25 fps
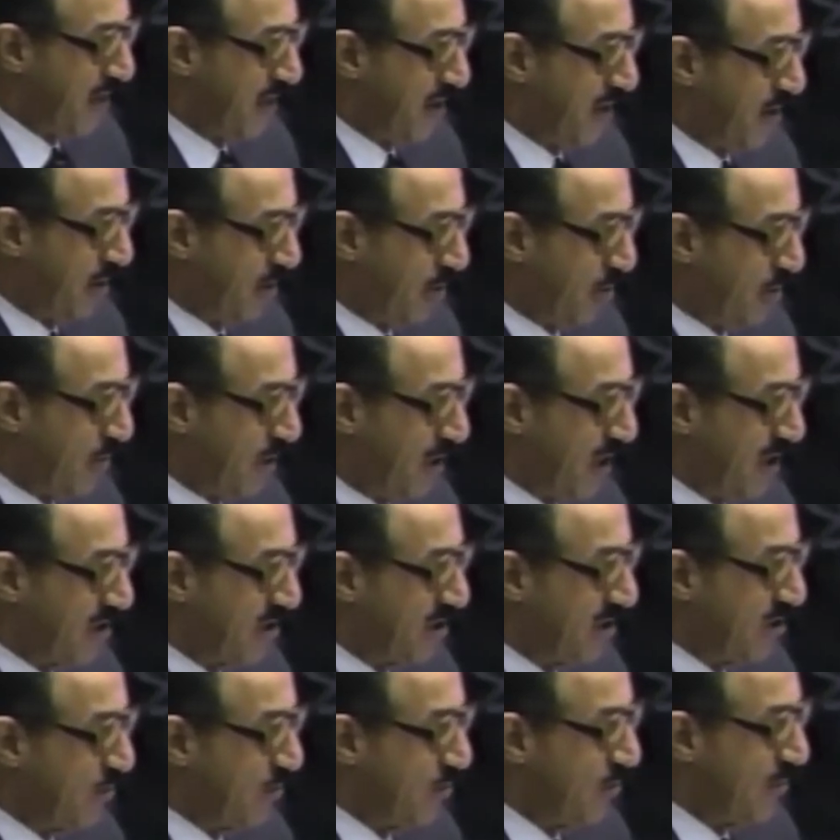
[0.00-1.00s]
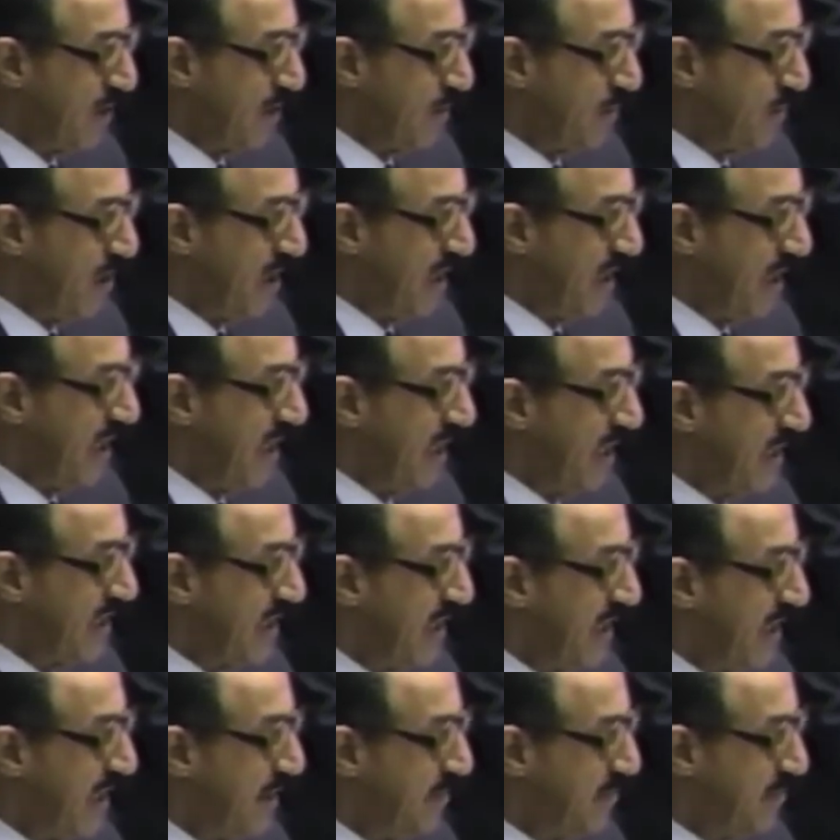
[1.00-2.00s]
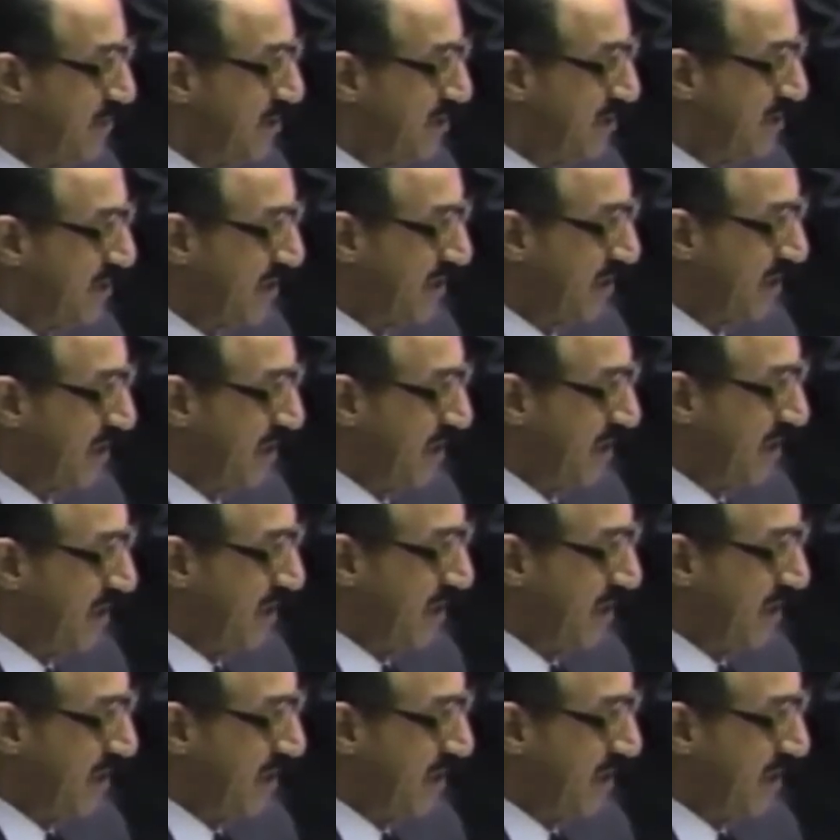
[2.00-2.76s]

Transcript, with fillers: In this case, the legal basis for